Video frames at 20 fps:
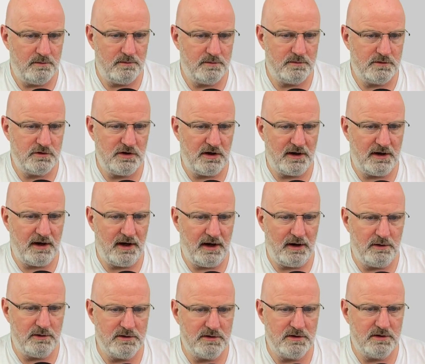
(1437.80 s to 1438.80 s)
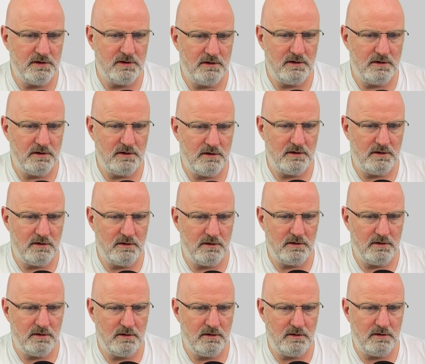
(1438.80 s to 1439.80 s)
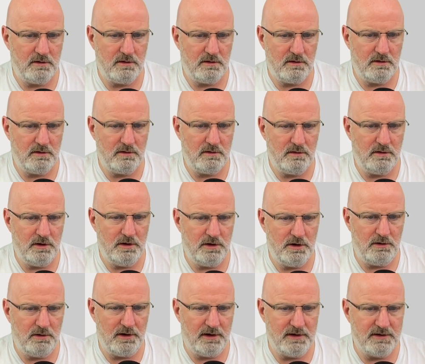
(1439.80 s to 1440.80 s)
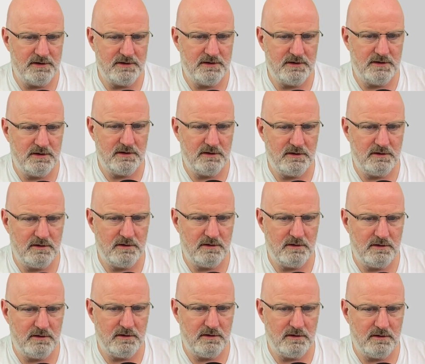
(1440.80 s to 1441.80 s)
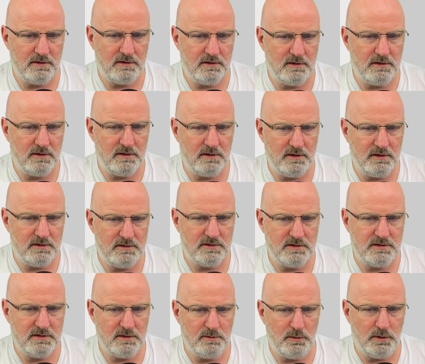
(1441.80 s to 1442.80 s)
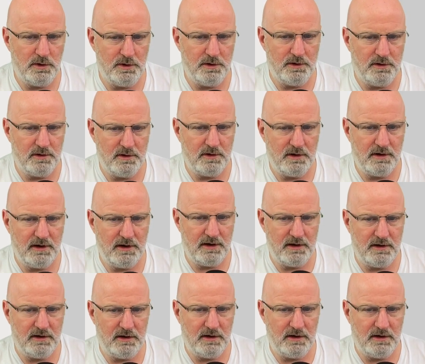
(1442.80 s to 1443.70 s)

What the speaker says: check out the new list as someone added an